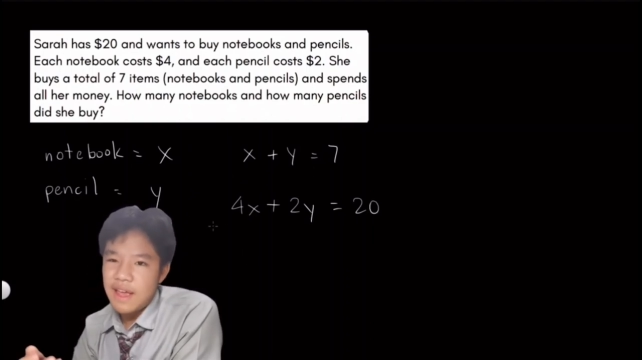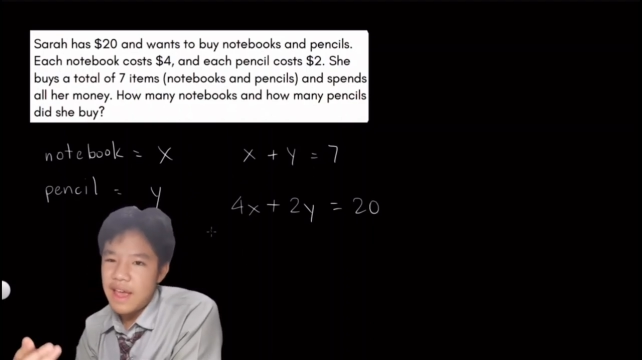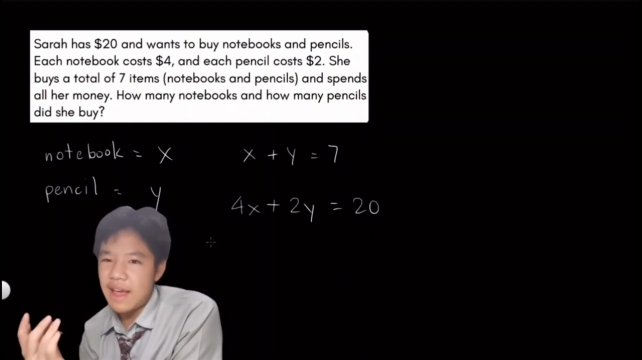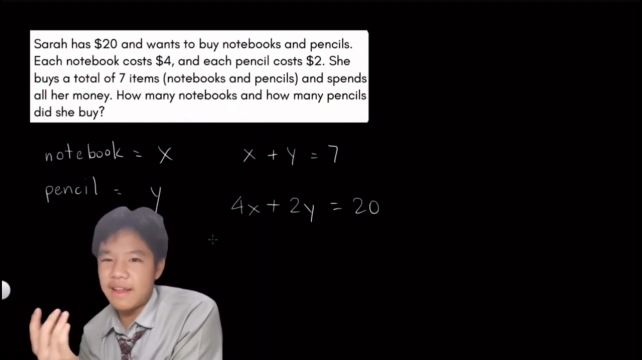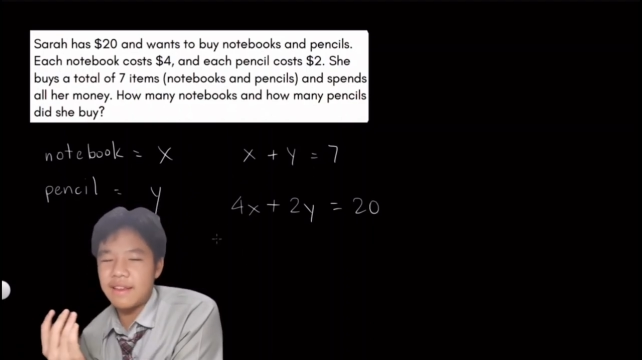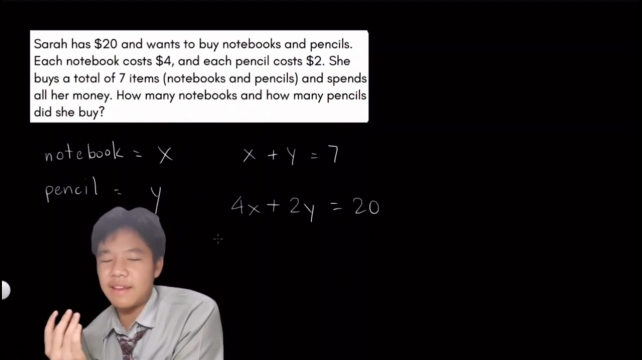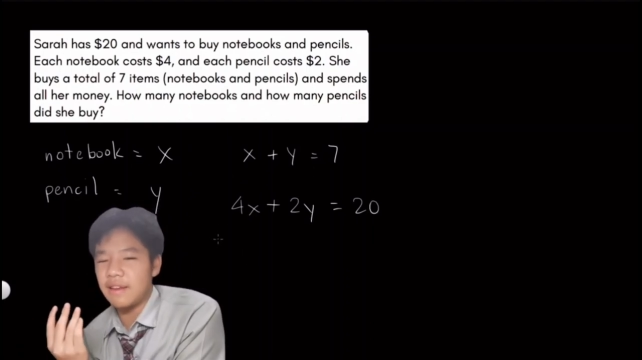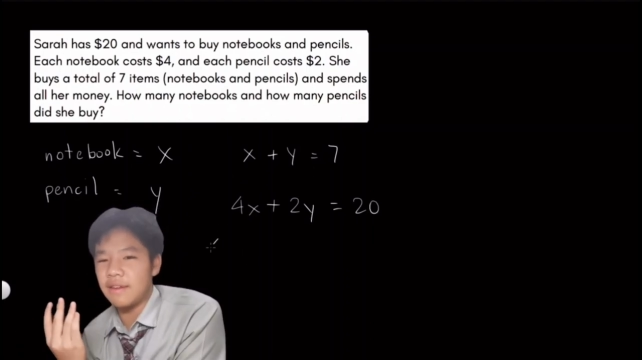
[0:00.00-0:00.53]

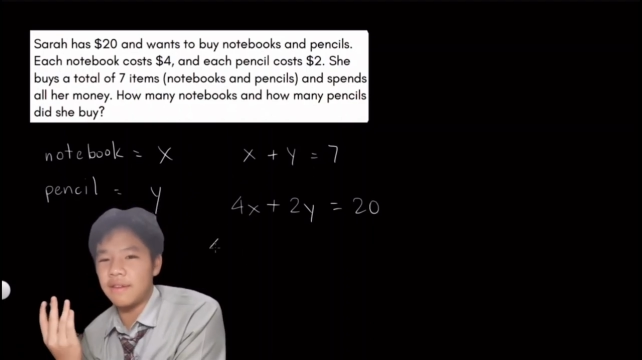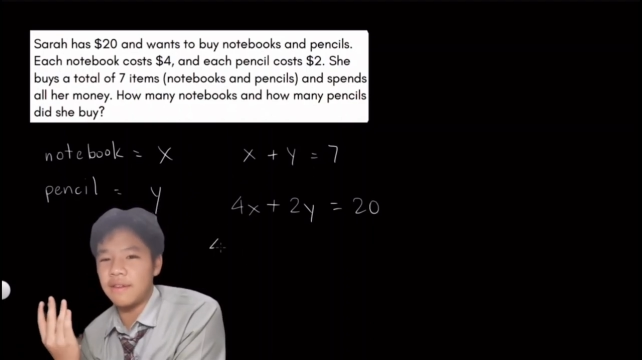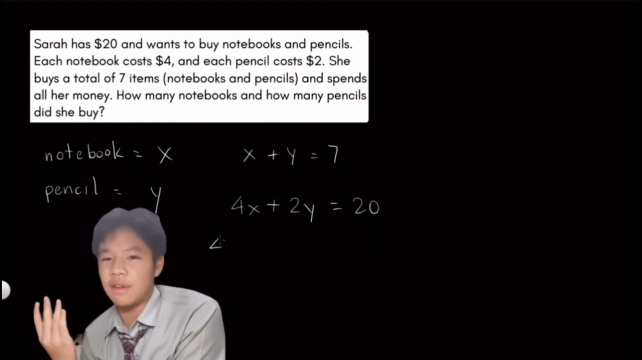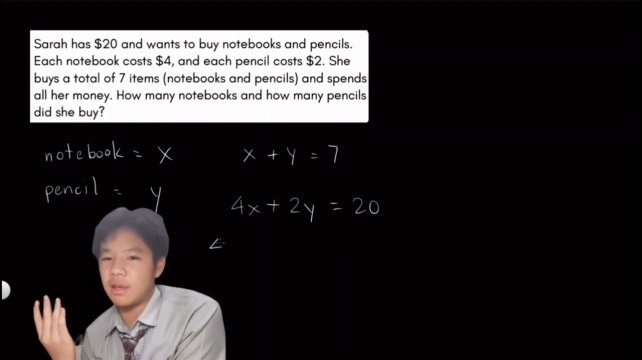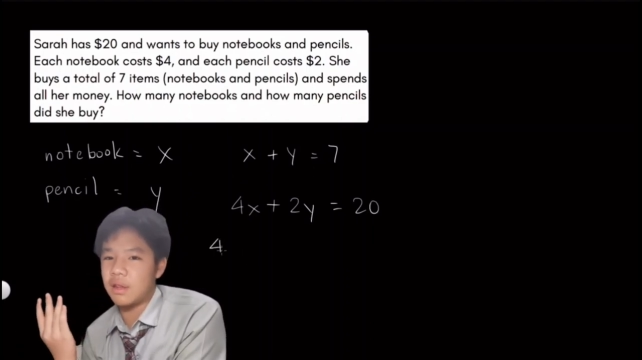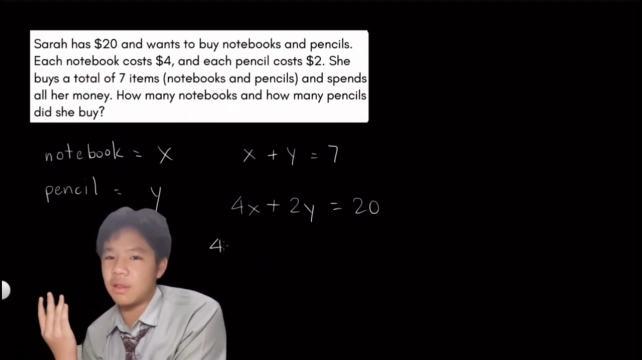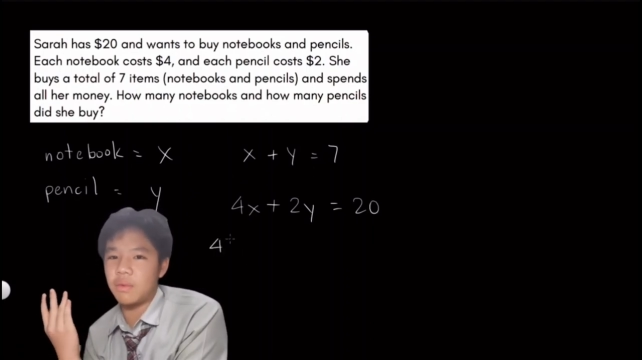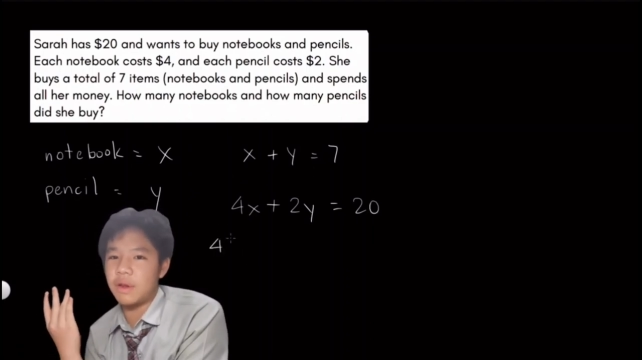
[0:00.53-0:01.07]
x
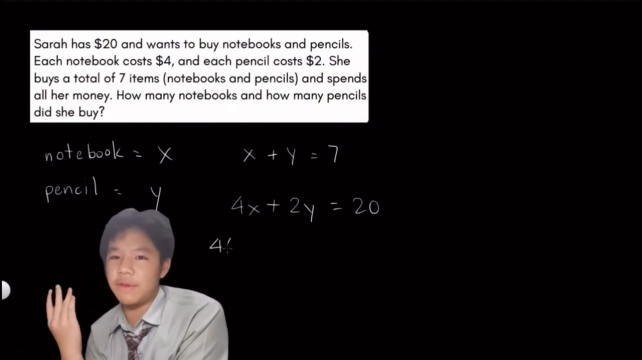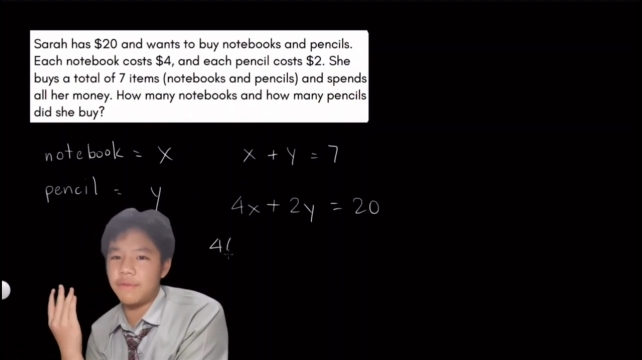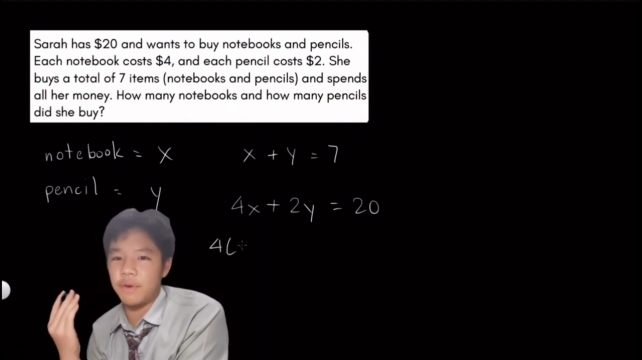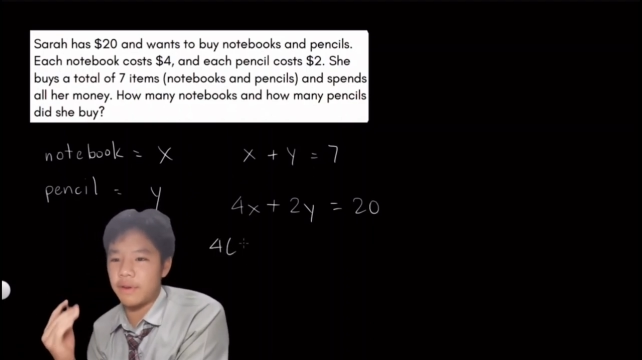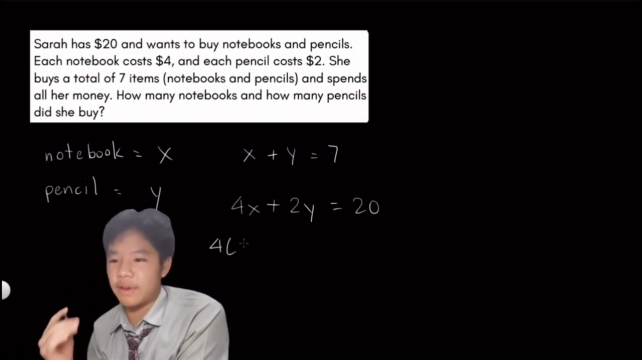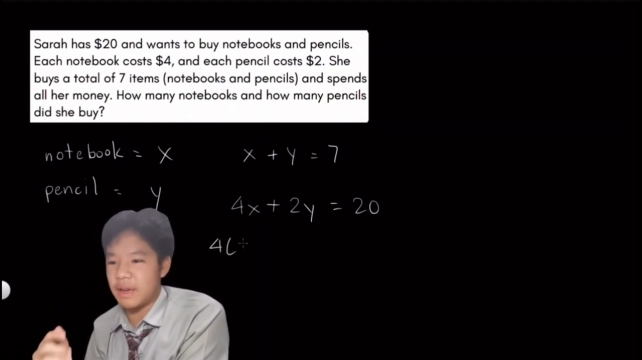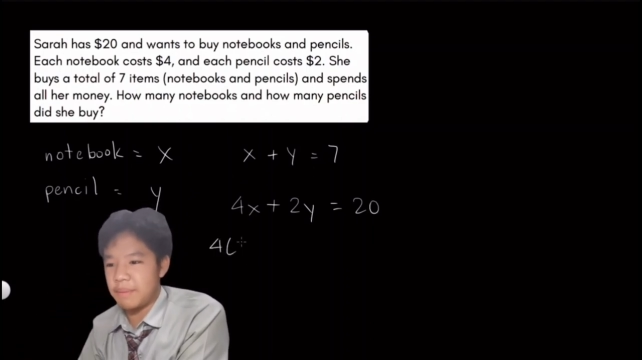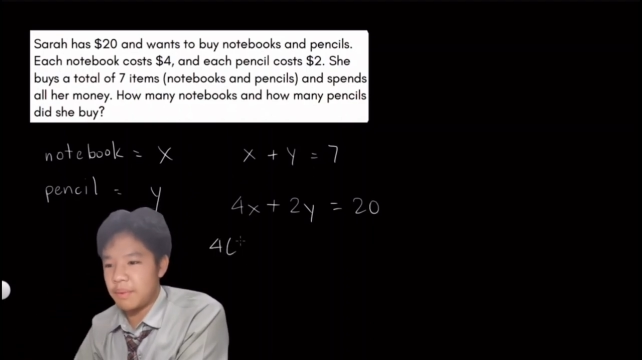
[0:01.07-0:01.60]
is 3,
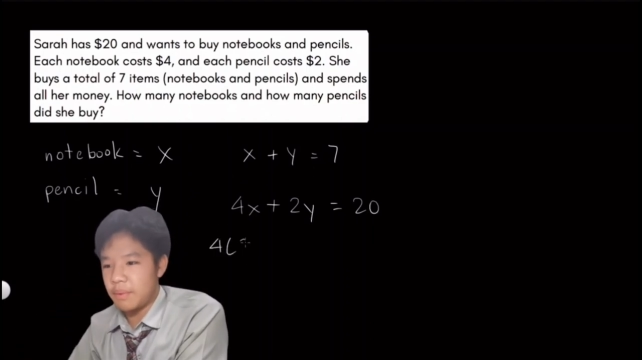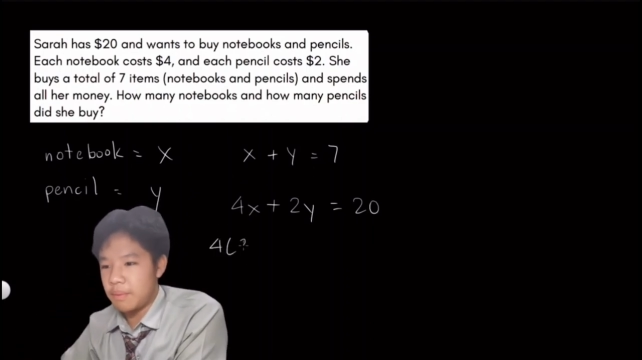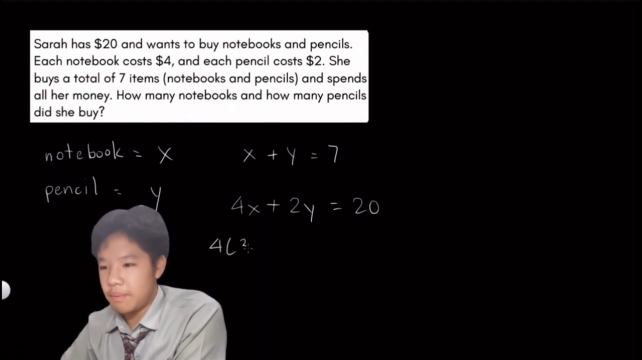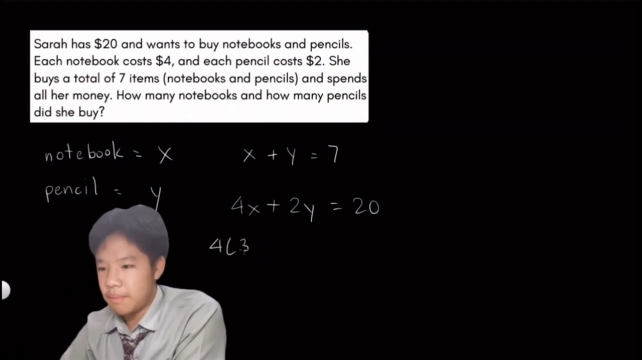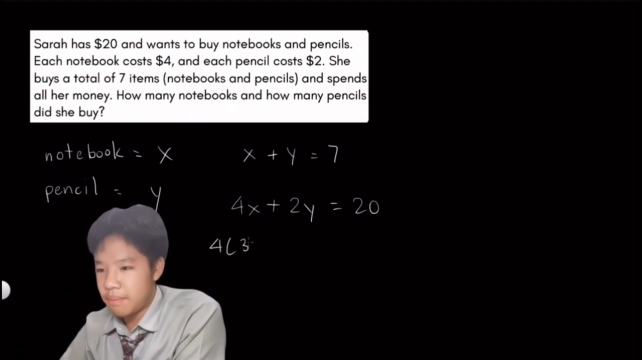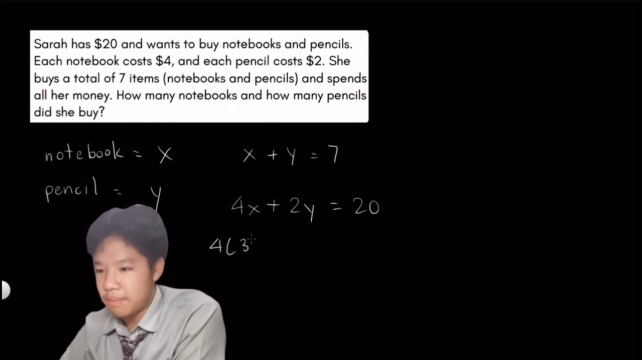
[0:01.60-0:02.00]
for example.